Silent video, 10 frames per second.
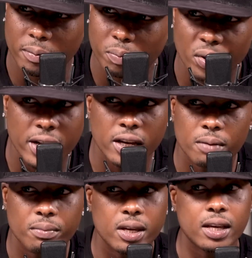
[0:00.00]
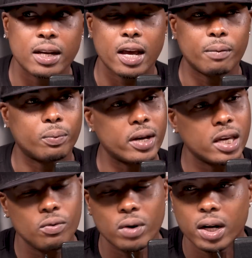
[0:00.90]
and bring him in. Like, boy,
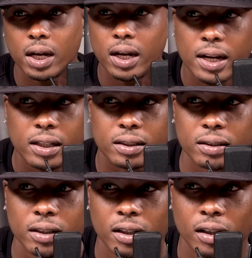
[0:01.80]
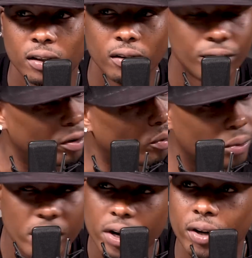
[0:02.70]
he one of us. For
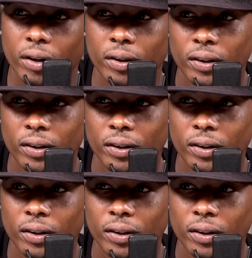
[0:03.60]
real.